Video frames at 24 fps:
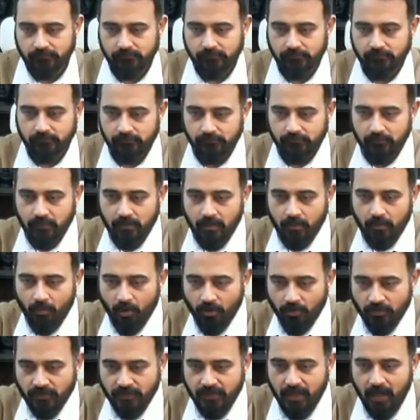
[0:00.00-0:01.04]
want to
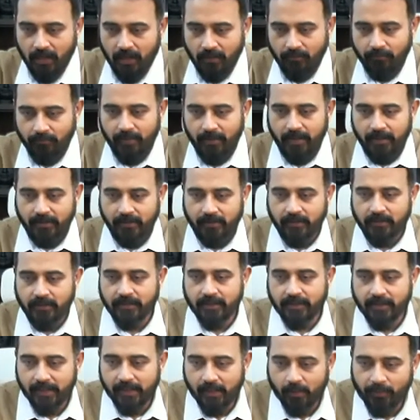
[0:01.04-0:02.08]
start my career in
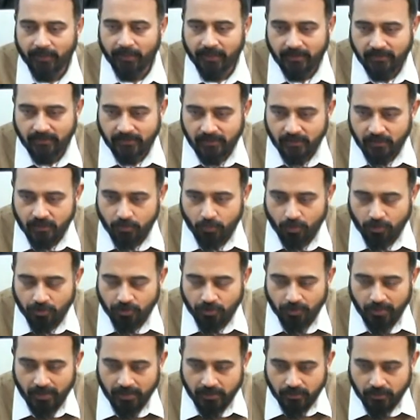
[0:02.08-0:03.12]
equity research. What should
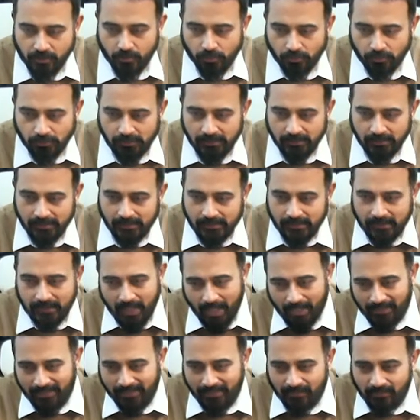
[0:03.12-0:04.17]
I do?
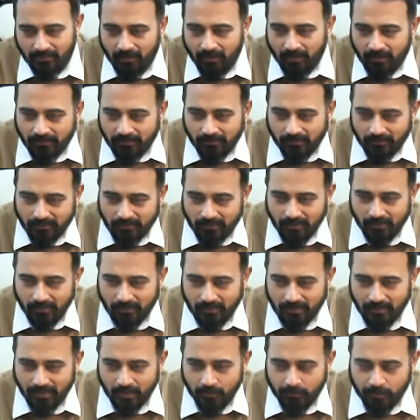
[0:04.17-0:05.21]
I think learn a
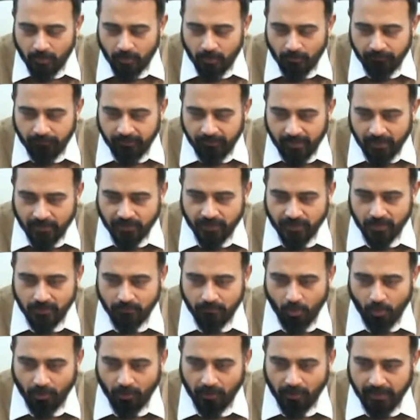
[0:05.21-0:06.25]
little bit of financial
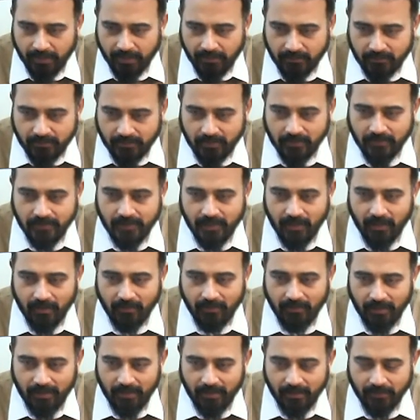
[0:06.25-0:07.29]
modeling, Sanskar,
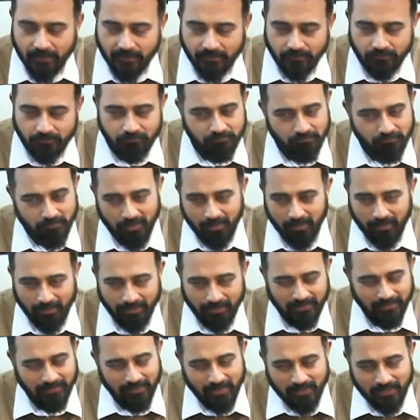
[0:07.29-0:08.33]
and I
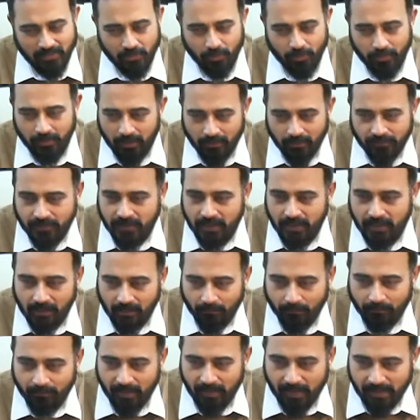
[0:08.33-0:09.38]
think that's good enough. Start
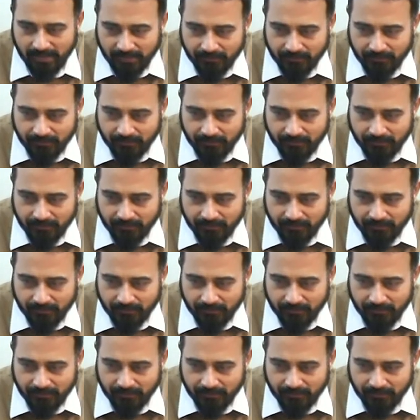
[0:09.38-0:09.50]
applying.